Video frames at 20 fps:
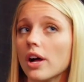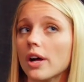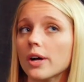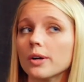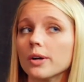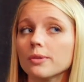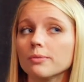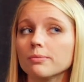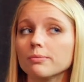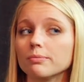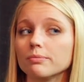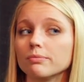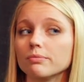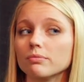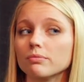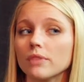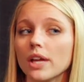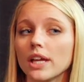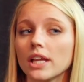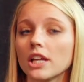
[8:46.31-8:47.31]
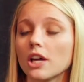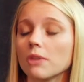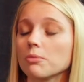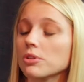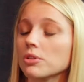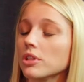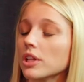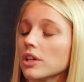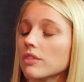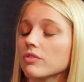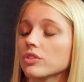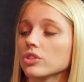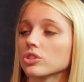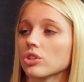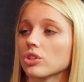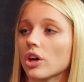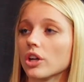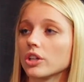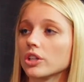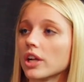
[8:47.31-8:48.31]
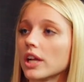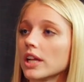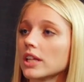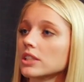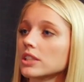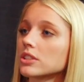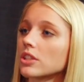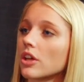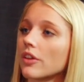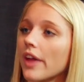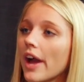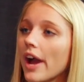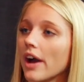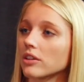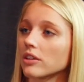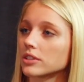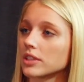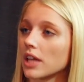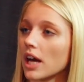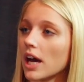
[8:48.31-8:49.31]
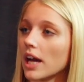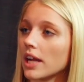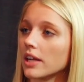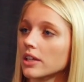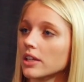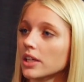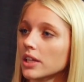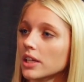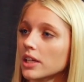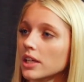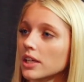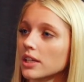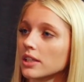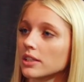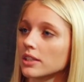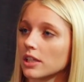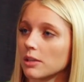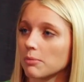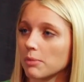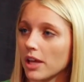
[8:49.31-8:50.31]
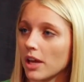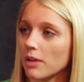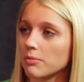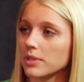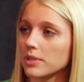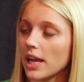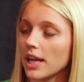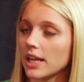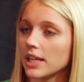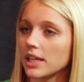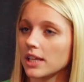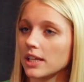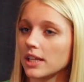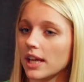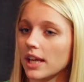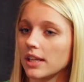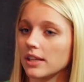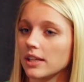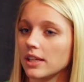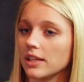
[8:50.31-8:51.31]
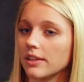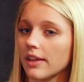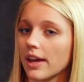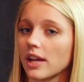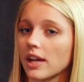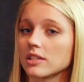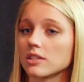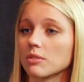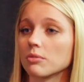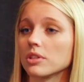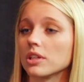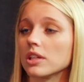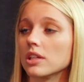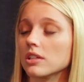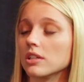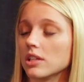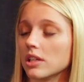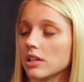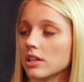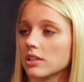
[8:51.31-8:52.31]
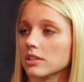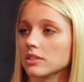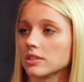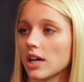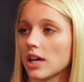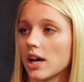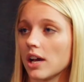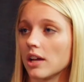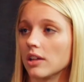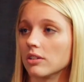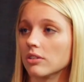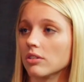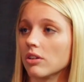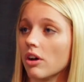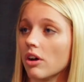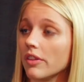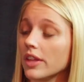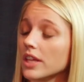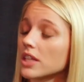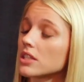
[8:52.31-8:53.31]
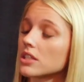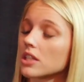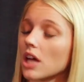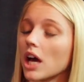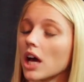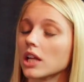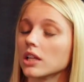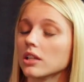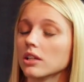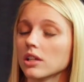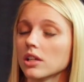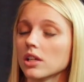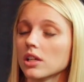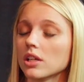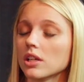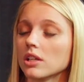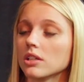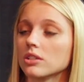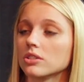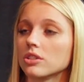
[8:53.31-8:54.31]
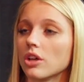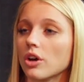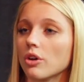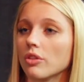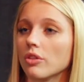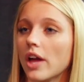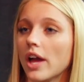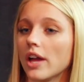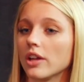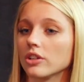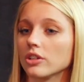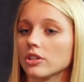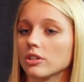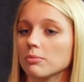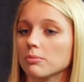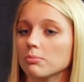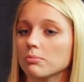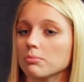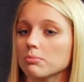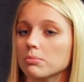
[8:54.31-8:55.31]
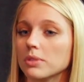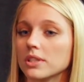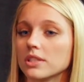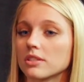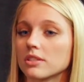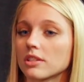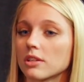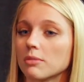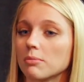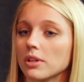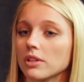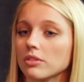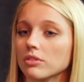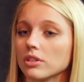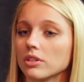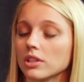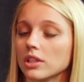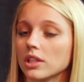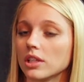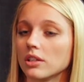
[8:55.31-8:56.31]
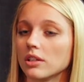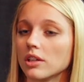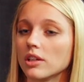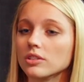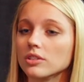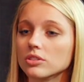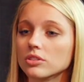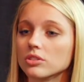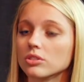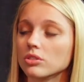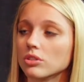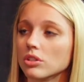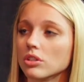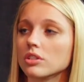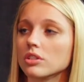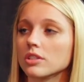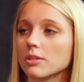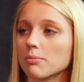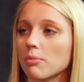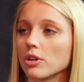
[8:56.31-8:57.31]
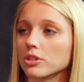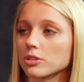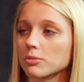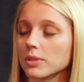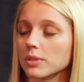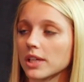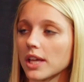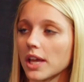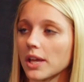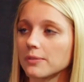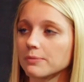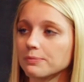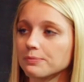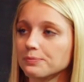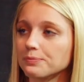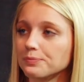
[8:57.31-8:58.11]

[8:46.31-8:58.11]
Um, they can help you get facade grants, so the outside can be updated, and then like I said, with the interior design on the inside. So that your business can be looking as good as it possibly can.